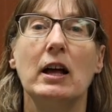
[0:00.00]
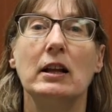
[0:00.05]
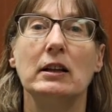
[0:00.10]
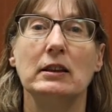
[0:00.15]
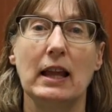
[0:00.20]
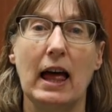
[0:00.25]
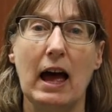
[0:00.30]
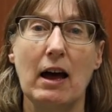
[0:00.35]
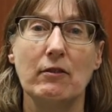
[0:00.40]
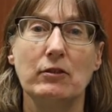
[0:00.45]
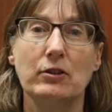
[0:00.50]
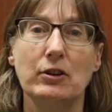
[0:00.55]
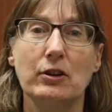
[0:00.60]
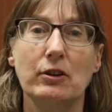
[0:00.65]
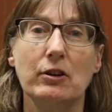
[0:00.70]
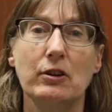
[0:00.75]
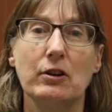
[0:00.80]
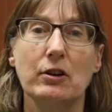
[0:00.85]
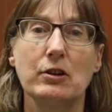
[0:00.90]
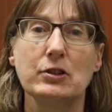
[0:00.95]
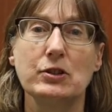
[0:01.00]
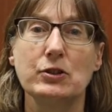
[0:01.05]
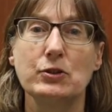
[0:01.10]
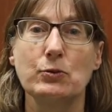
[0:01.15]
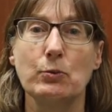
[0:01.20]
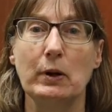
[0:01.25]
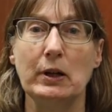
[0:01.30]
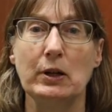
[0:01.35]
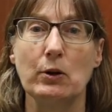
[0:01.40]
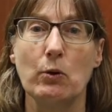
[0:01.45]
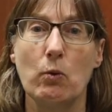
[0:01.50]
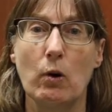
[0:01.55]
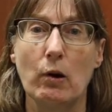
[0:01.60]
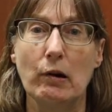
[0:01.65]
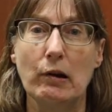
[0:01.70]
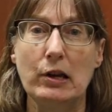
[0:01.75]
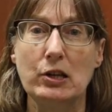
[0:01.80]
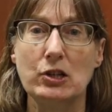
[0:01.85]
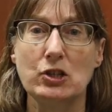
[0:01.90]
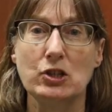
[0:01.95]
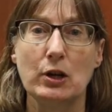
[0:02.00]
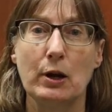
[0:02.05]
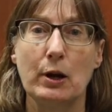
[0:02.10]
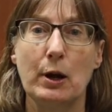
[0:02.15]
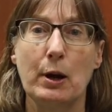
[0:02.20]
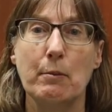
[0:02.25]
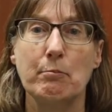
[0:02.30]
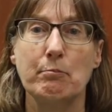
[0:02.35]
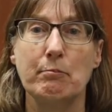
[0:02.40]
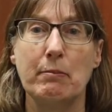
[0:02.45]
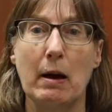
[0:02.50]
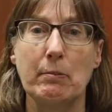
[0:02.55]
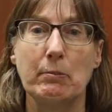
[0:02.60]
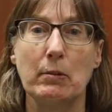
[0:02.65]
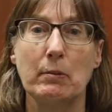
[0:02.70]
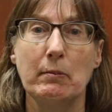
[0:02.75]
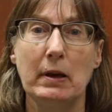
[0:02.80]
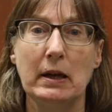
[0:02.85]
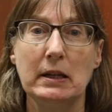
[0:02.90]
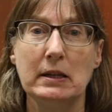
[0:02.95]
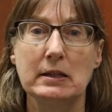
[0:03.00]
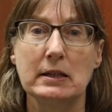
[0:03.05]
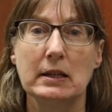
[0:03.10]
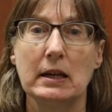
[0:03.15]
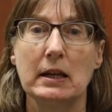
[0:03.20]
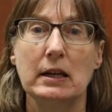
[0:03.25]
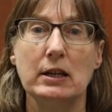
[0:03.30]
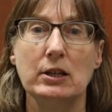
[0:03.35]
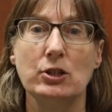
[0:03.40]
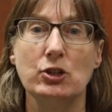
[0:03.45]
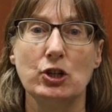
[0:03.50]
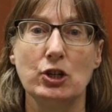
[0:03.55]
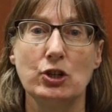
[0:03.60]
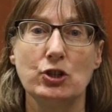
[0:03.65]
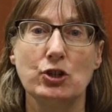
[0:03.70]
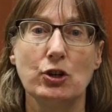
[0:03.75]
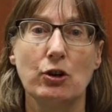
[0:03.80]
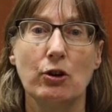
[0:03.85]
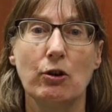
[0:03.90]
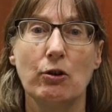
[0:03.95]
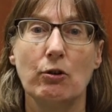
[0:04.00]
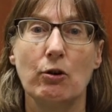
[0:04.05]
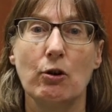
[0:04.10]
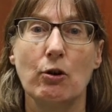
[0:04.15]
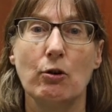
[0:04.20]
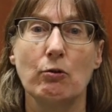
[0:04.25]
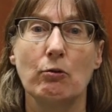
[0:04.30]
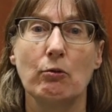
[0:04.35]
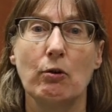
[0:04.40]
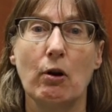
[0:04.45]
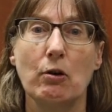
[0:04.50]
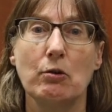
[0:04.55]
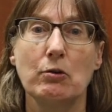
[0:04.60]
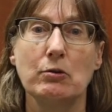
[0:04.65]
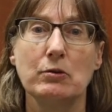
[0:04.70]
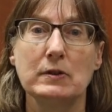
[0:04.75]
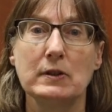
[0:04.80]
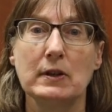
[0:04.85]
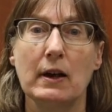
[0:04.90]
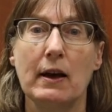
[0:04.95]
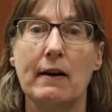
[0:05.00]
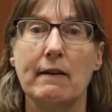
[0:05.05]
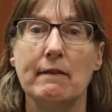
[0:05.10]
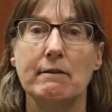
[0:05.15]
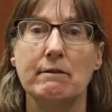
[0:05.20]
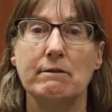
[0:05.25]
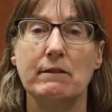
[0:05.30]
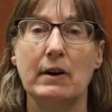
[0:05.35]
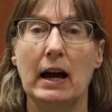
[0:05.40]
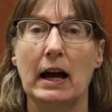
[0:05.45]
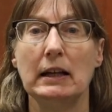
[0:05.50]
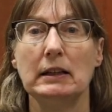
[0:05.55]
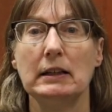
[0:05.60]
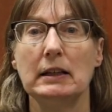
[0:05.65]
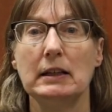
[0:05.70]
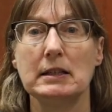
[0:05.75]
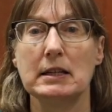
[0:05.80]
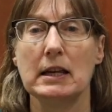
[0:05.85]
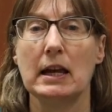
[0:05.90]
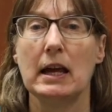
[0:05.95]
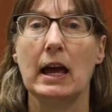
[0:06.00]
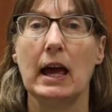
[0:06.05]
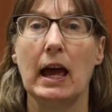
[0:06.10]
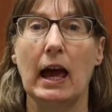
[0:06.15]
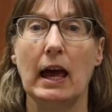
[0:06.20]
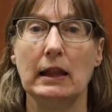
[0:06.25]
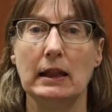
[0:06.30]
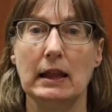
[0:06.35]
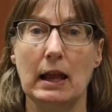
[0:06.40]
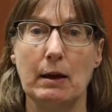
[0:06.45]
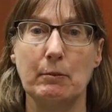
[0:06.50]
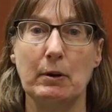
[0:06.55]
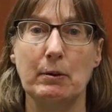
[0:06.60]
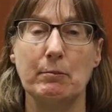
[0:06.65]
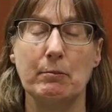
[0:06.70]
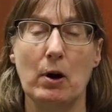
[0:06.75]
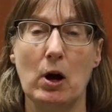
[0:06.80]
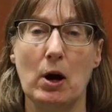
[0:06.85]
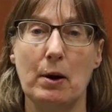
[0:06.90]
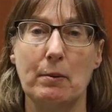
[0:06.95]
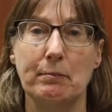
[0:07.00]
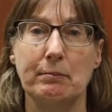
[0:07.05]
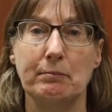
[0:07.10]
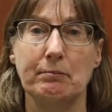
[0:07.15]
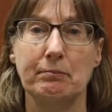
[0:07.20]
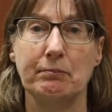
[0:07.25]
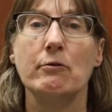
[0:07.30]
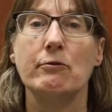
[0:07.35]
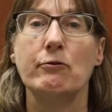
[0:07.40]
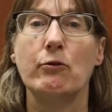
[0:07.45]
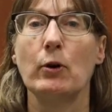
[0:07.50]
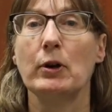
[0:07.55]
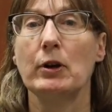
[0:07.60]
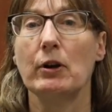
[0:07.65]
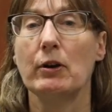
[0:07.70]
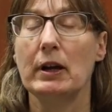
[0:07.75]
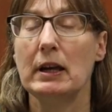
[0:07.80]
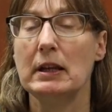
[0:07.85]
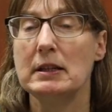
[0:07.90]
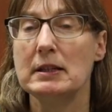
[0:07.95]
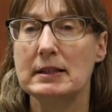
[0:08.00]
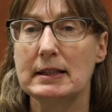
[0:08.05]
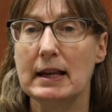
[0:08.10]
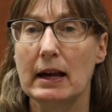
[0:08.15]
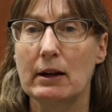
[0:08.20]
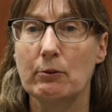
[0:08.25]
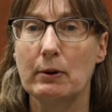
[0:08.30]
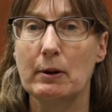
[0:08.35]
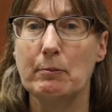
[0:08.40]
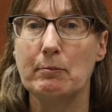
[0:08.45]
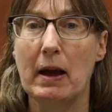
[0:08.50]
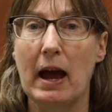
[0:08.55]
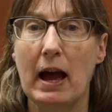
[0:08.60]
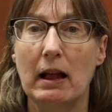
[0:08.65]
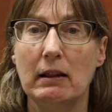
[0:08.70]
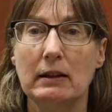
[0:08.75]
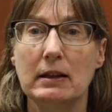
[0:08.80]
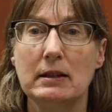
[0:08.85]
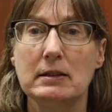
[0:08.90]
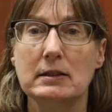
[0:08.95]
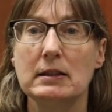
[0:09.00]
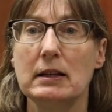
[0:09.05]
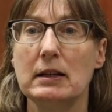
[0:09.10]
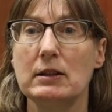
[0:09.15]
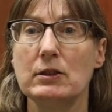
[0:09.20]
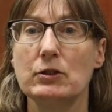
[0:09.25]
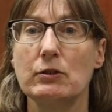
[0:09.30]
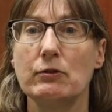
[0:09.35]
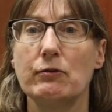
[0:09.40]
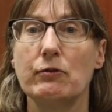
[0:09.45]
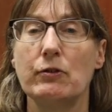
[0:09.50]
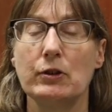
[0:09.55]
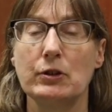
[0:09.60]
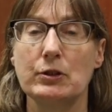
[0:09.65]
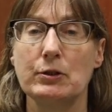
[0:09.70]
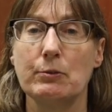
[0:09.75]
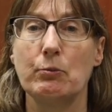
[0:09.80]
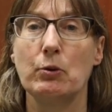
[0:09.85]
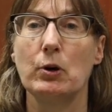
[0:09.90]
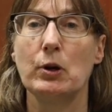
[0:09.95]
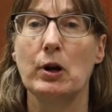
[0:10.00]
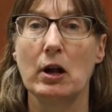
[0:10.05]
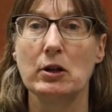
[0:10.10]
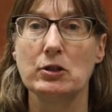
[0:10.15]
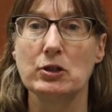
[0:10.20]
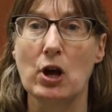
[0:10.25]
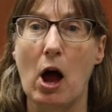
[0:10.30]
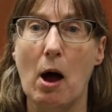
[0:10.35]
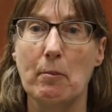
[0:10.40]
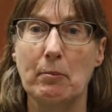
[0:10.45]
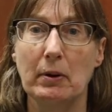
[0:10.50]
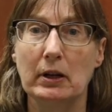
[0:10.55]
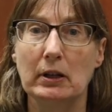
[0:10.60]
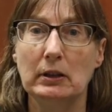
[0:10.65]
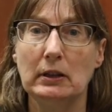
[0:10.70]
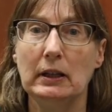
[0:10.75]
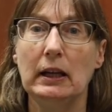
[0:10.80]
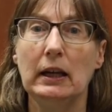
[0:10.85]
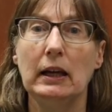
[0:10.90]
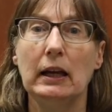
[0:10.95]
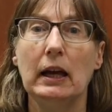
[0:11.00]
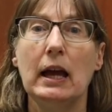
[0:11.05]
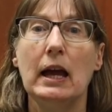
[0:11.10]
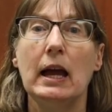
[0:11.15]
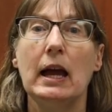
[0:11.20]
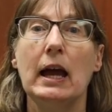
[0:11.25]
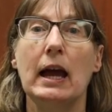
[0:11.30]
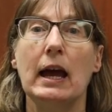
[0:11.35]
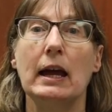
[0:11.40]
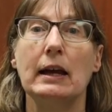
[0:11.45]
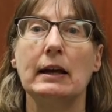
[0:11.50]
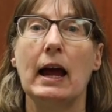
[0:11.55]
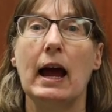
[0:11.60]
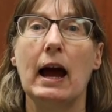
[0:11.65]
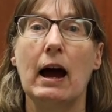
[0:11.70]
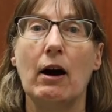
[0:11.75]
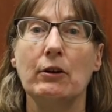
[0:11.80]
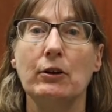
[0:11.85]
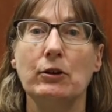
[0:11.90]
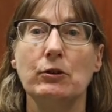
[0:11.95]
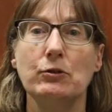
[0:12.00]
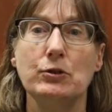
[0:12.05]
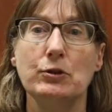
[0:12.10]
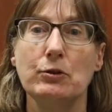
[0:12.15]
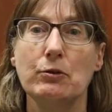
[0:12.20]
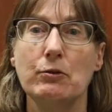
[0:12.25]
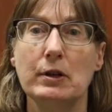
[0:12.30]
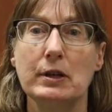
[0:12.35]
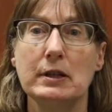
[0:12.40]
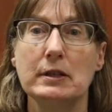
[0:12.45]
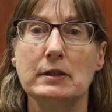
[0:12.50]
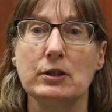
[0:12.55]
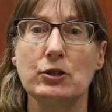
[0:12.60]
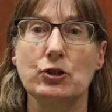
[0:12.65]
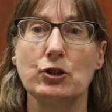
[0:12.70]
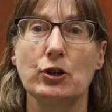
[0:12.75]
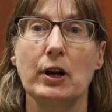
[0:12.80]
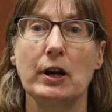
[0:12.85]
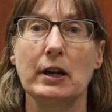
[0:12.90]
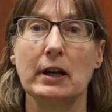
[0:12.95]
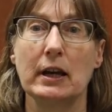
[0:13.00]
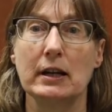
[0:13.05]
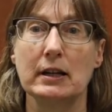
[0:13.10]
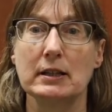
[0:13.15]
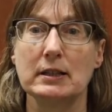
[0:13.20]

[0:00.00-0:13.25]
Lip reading: Lavender, sweet orange, peppermint, ginger, rose, violet, and lemon balm. For your insect repellents, these are to put on topically, and how you do this is you're going to get a